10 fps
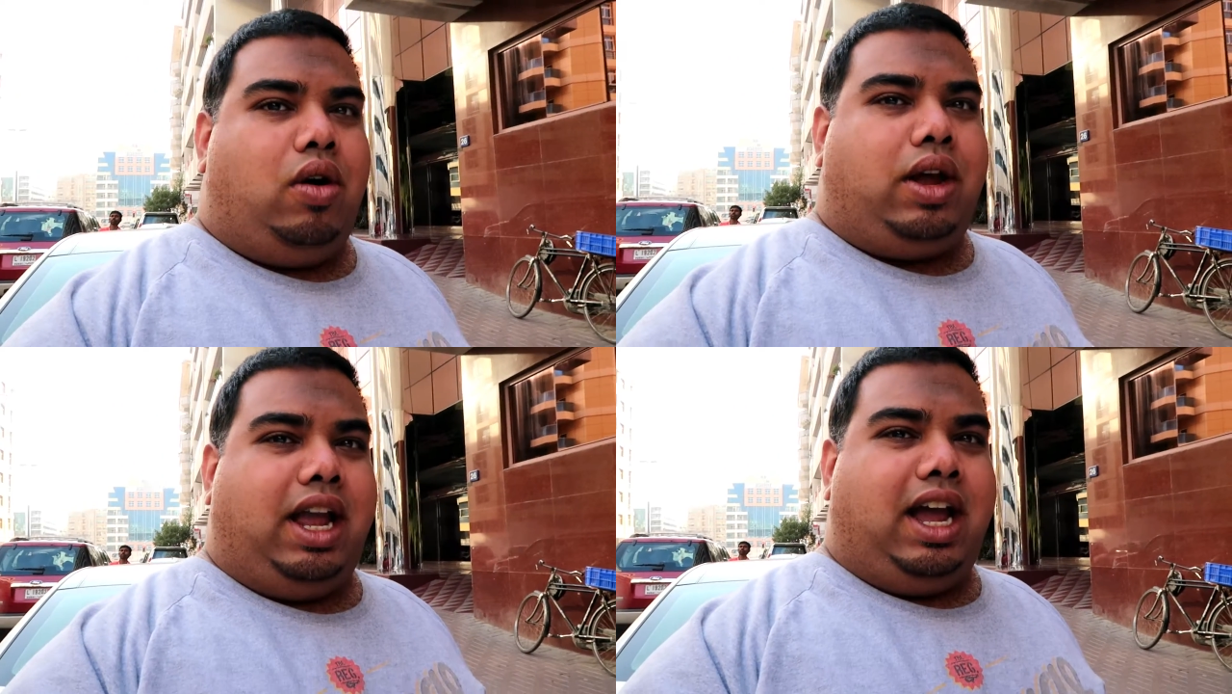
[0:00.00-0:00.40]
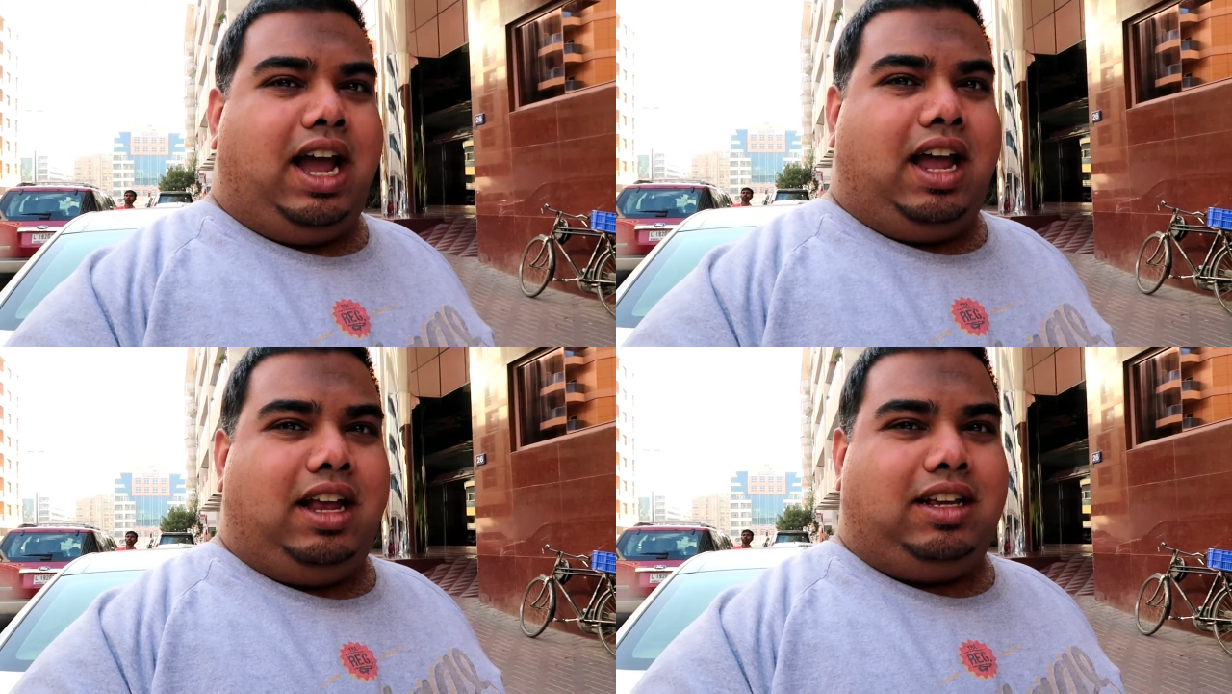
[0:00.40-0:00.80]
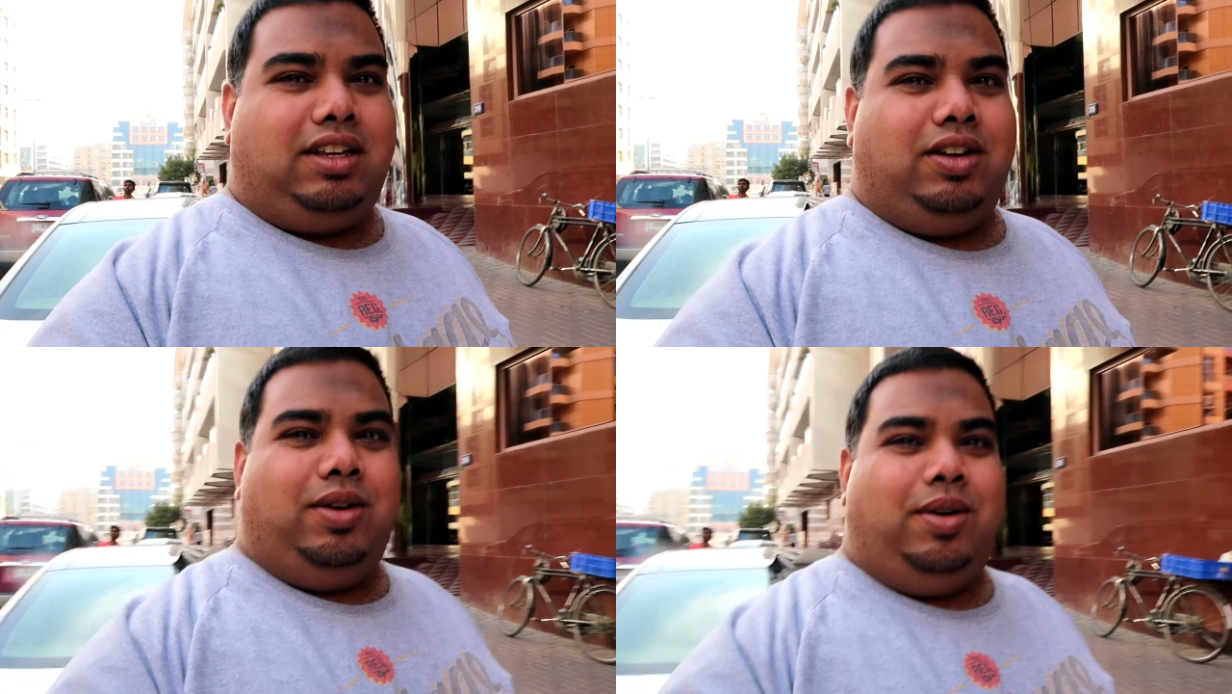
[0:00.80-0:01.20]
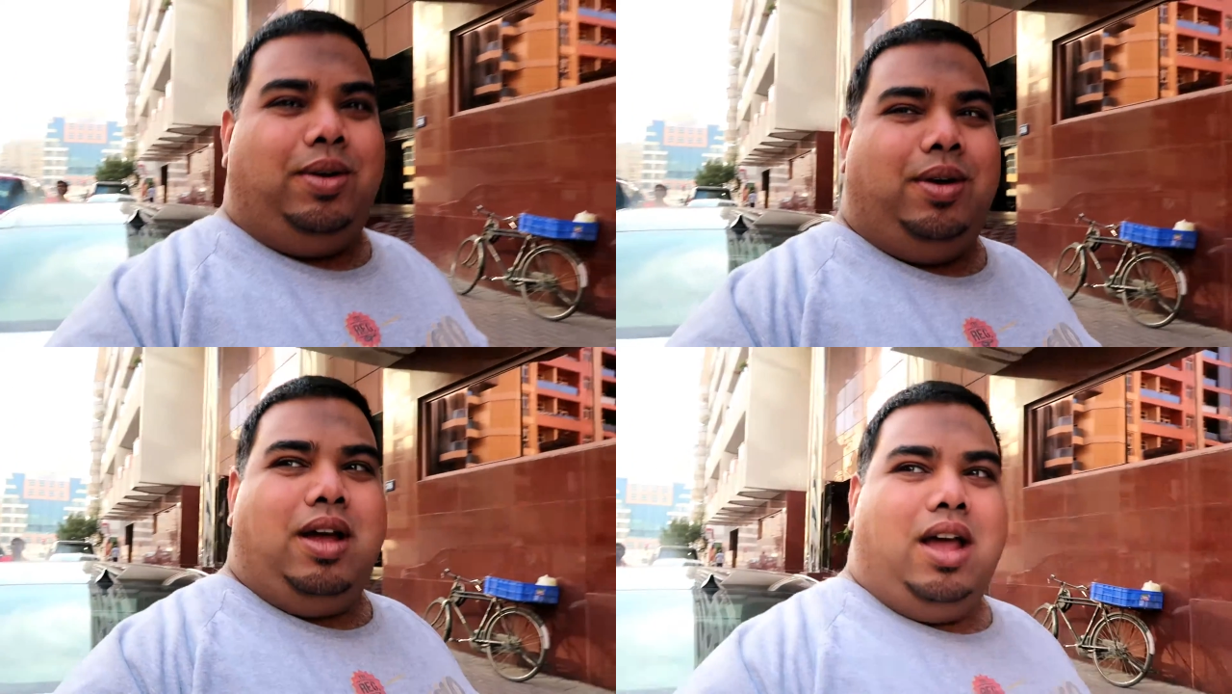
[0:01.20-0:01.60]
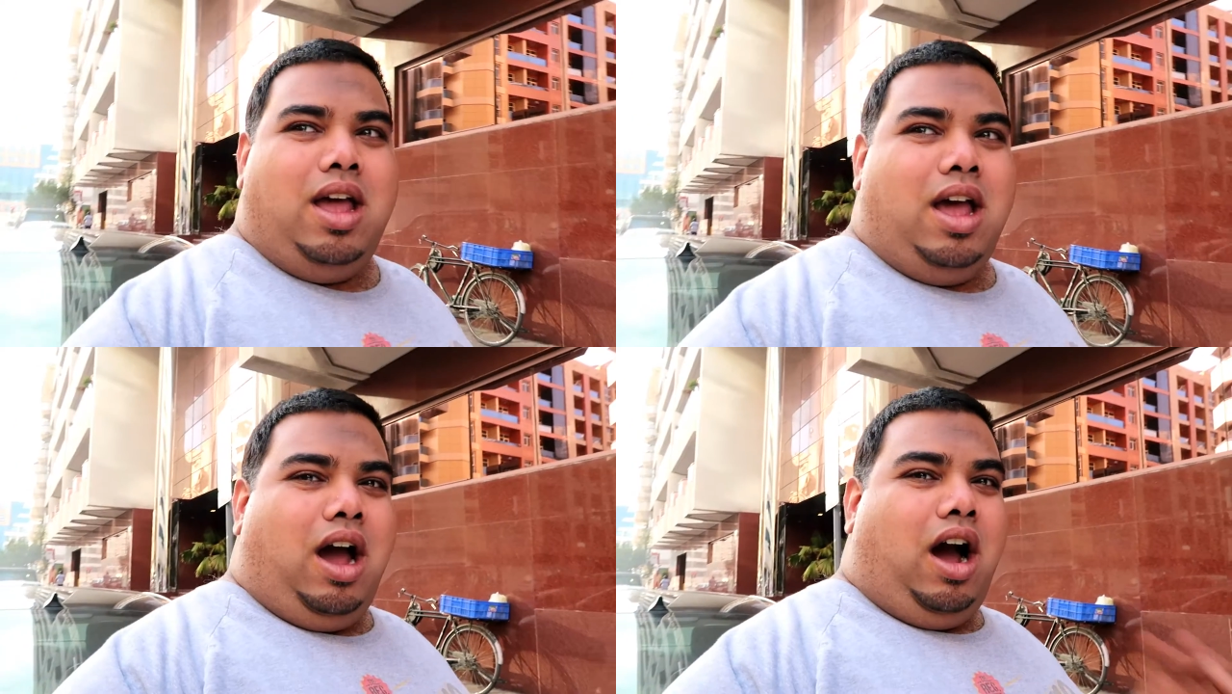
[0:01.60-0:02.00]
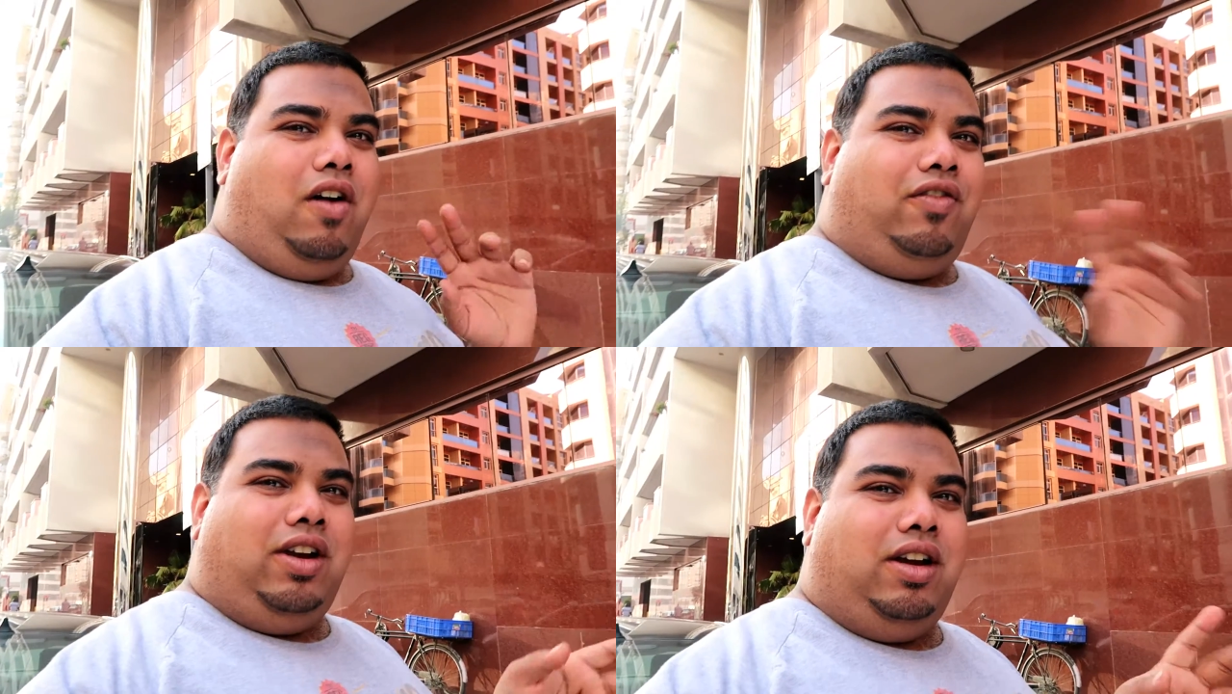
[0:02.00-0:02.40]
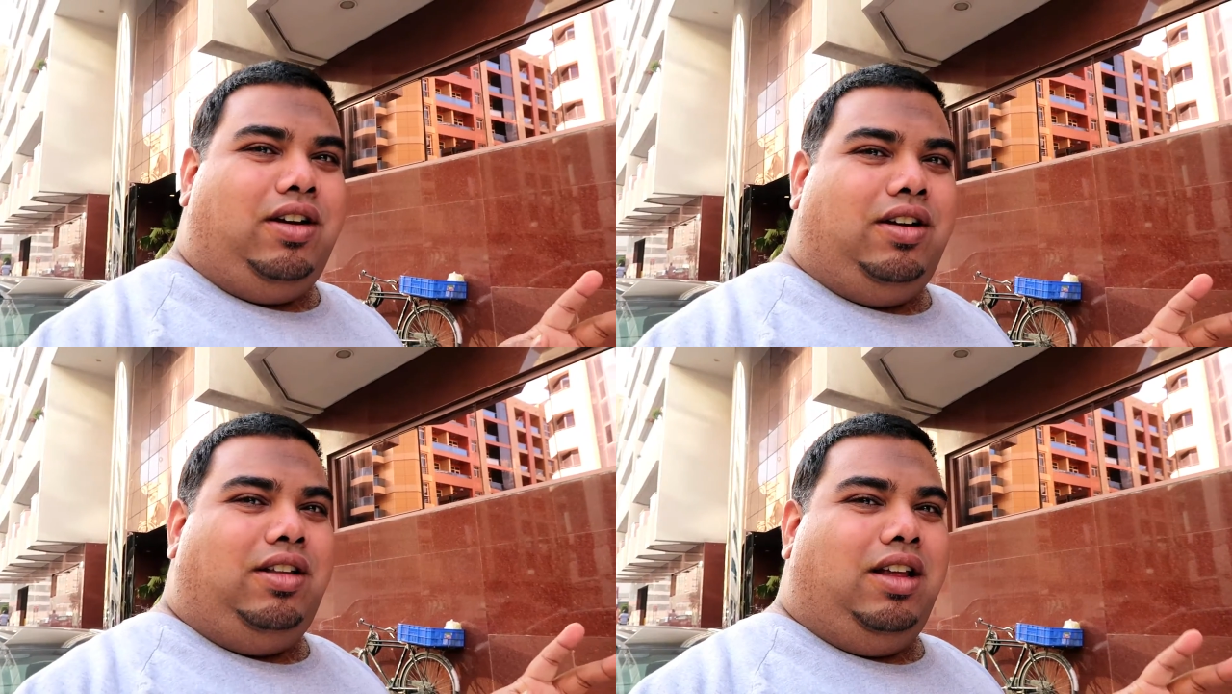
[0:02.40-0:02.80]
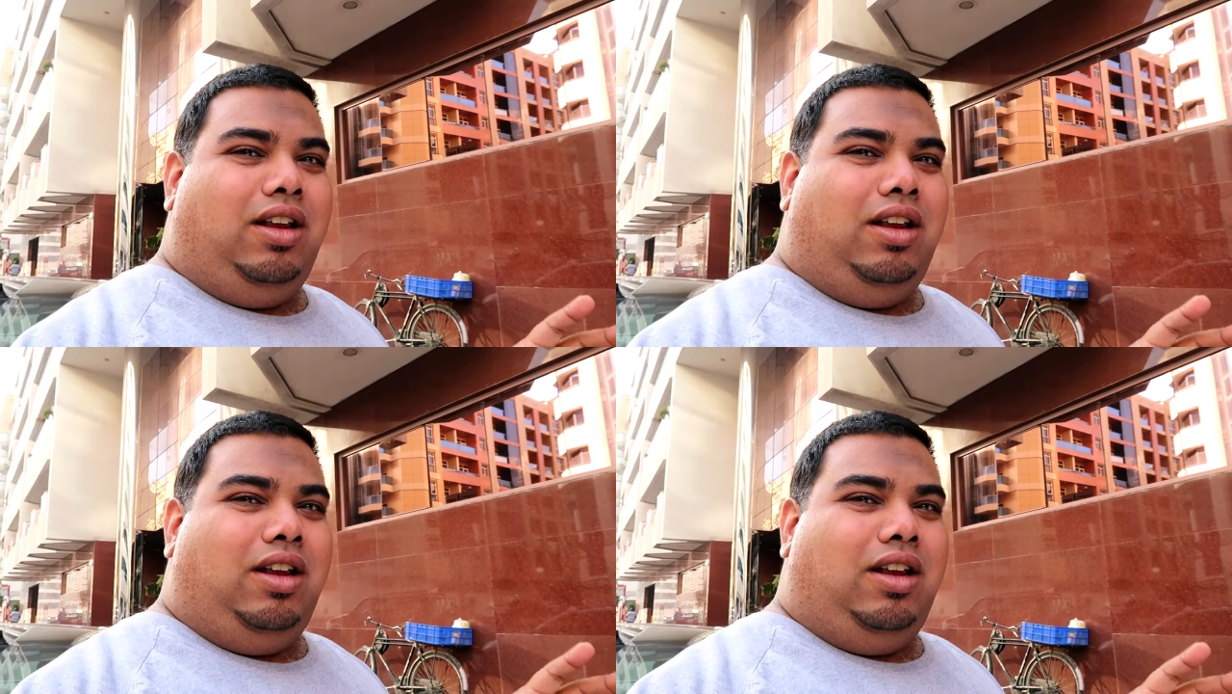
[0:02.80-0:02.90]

Okay guys, so after